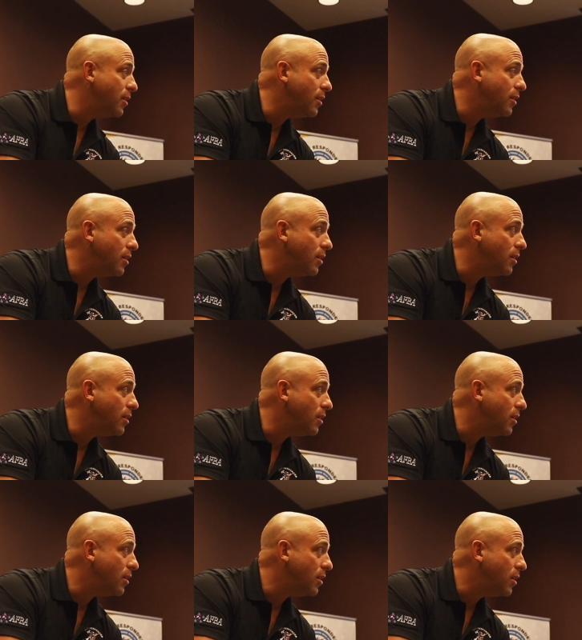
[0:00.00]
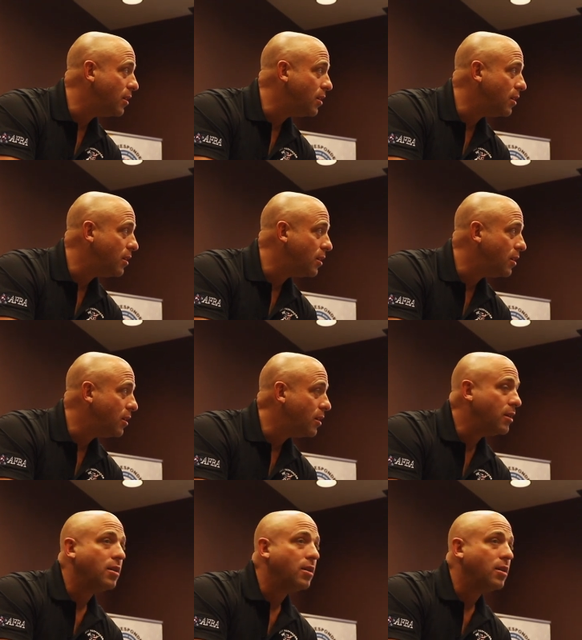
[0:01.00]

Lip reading: No one is speaking in this clip.